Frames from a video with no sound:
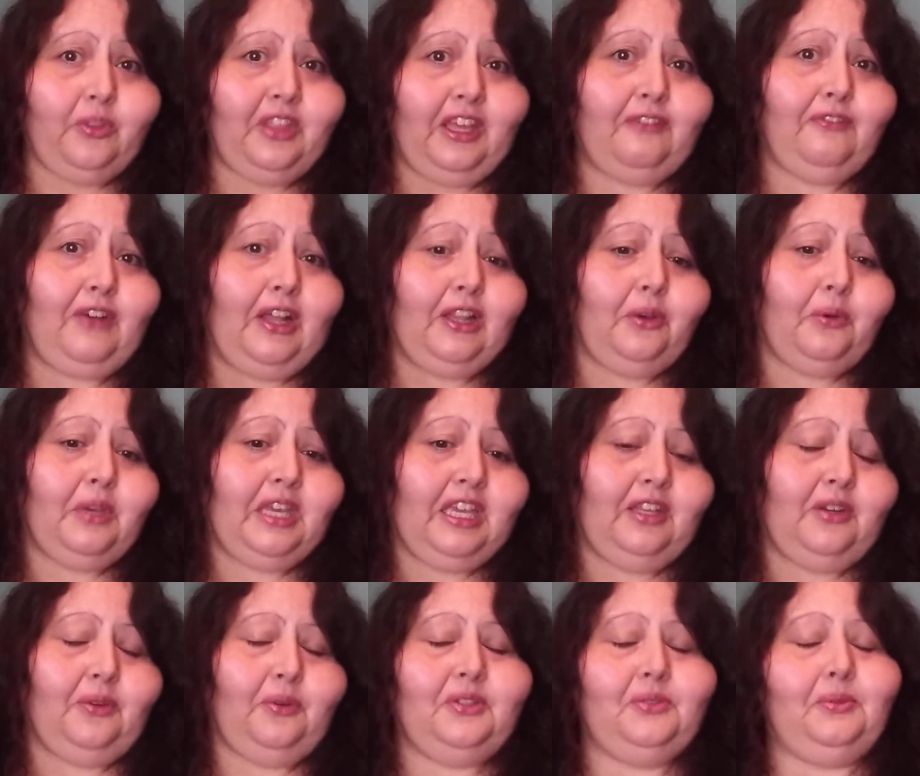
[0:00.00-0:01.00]
They follow
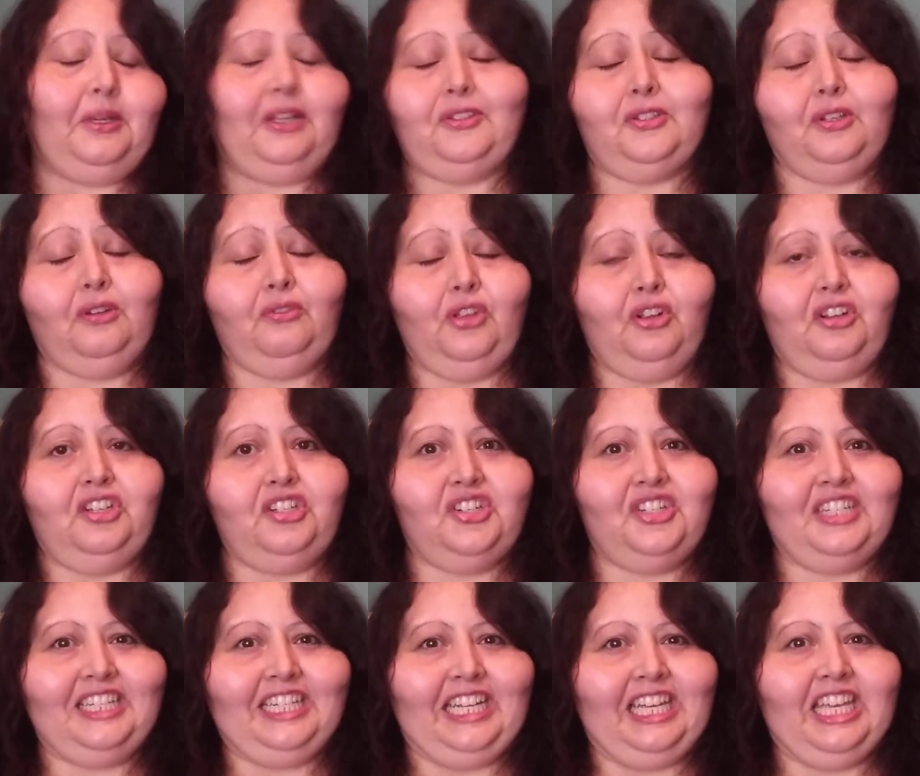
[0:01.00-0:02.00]
keto as well. So if you're
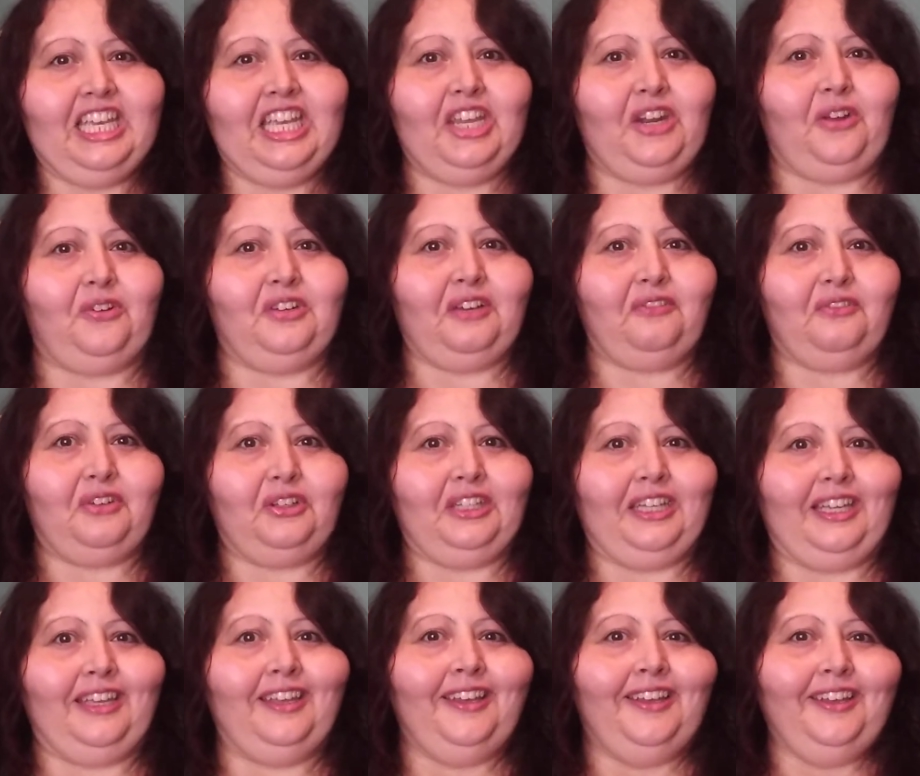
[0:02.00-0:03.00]
interested in keto,
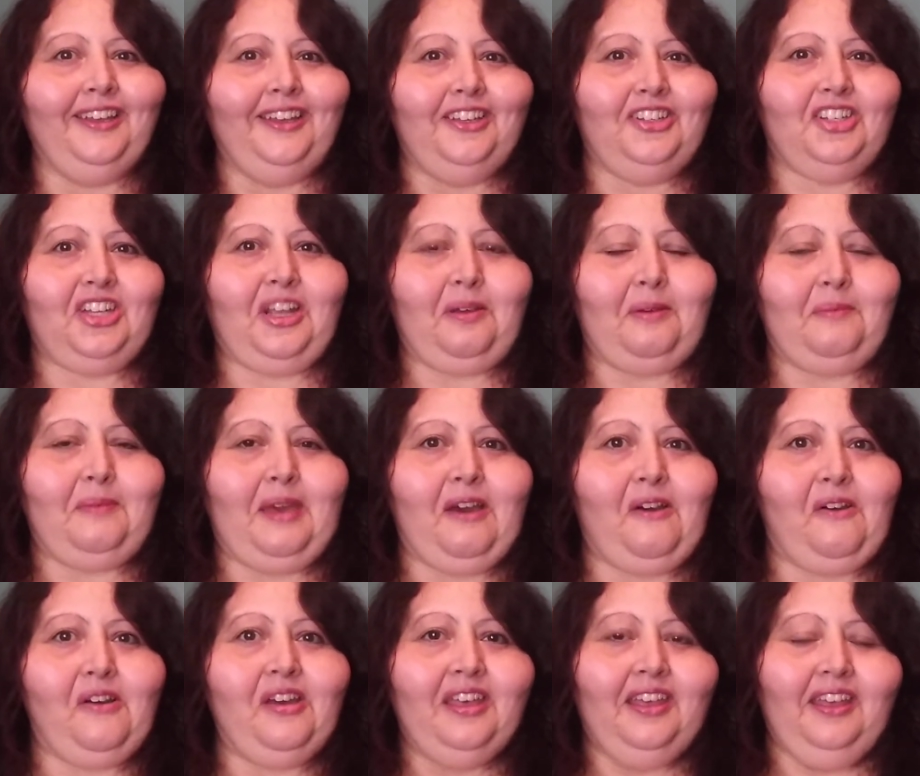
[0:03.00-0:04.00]
definitely check them
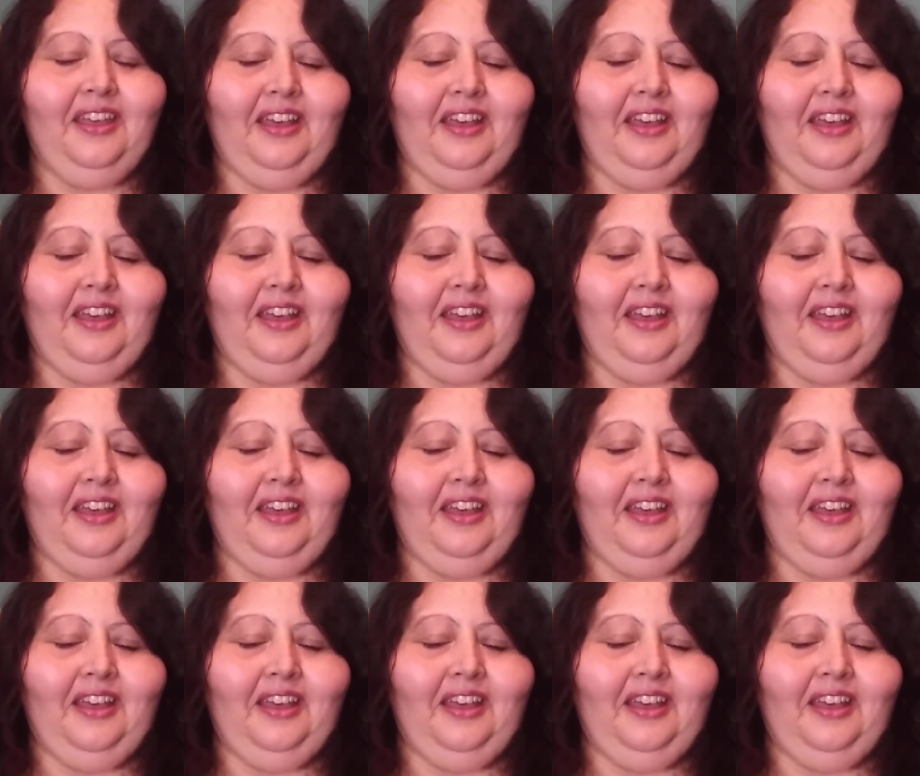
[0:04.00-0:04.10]
out.